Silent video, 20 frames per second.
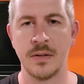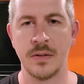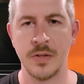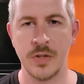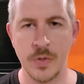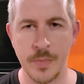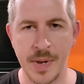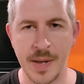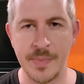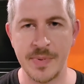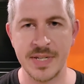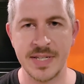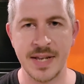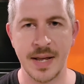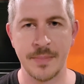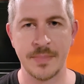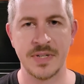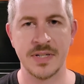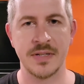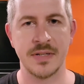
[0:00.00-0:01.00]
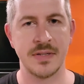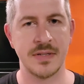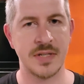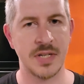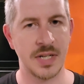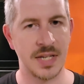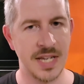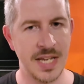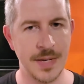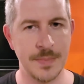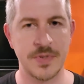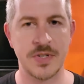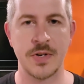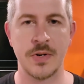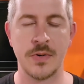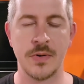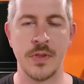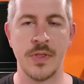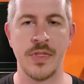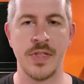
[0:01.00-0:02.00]
you may be tempted to keep
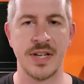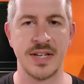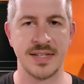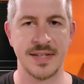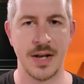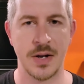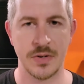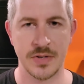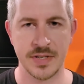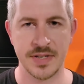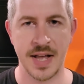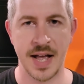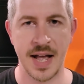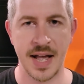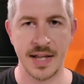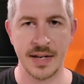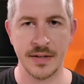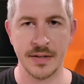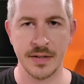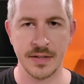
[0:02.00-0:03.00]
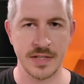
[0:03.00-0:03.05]
certain things outside,